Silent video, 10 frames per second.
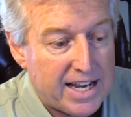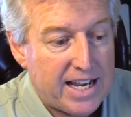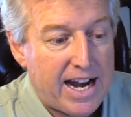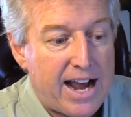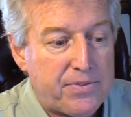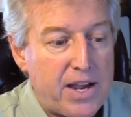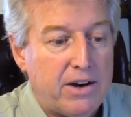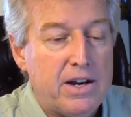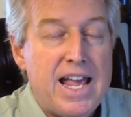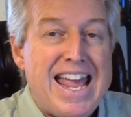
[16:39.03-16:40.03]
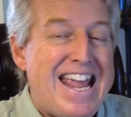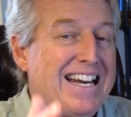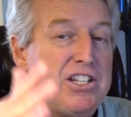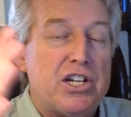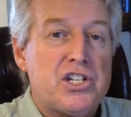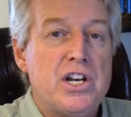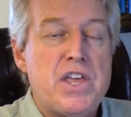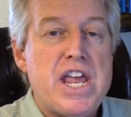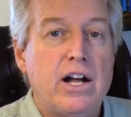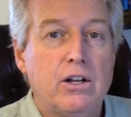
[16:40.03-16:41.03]
Get out there. In addition to
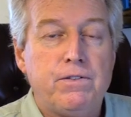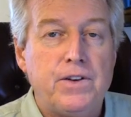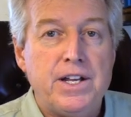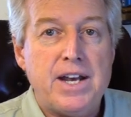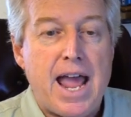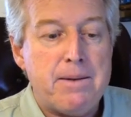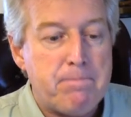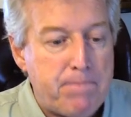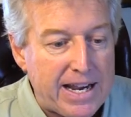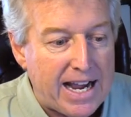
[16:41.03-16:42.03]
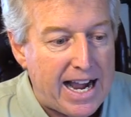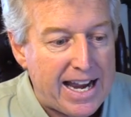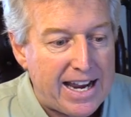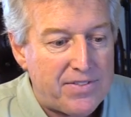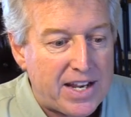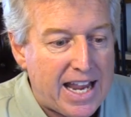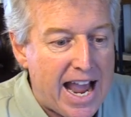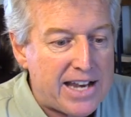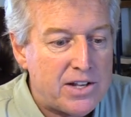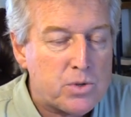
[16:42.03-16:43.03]
the yellowfin and big eye in the
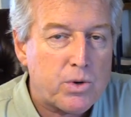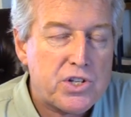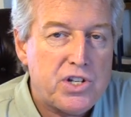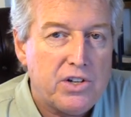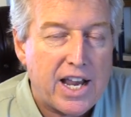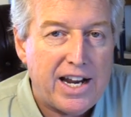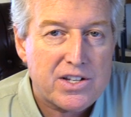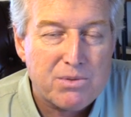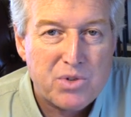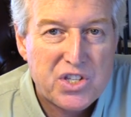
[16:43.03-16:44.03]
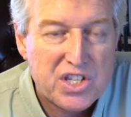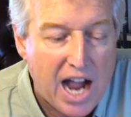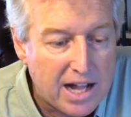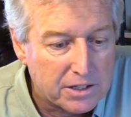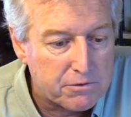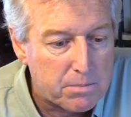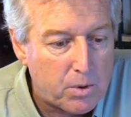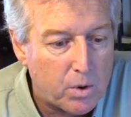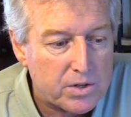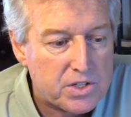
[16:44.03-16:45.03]
canyons, we're still getting some solid
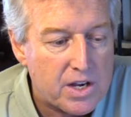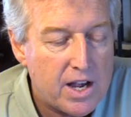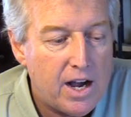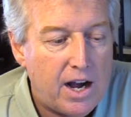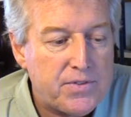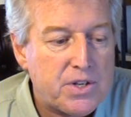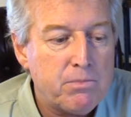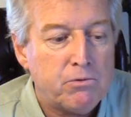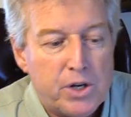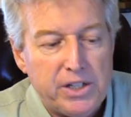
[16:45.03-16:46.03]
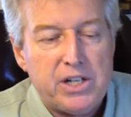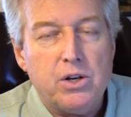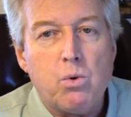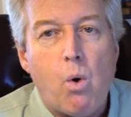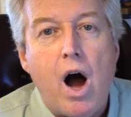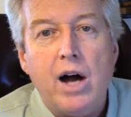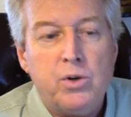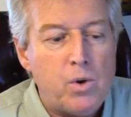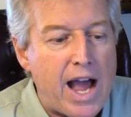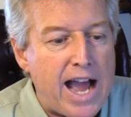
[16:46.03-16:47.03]
reports of some really good
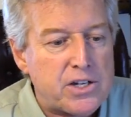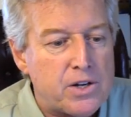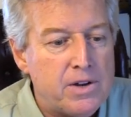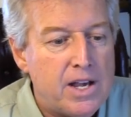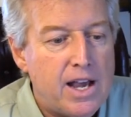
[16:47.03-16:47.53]
wahoo action